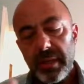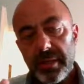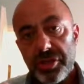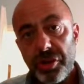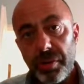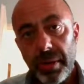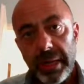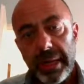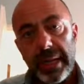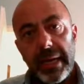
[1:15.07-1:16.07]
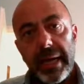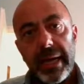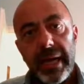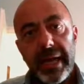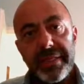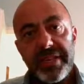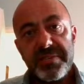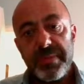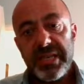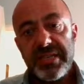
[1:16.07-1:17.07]
So
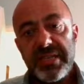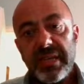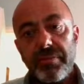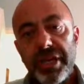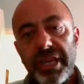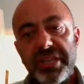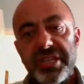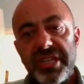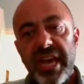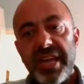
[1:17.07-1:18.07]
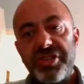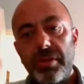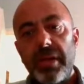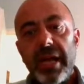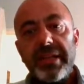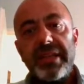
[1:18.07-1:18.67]
this means that we can schedule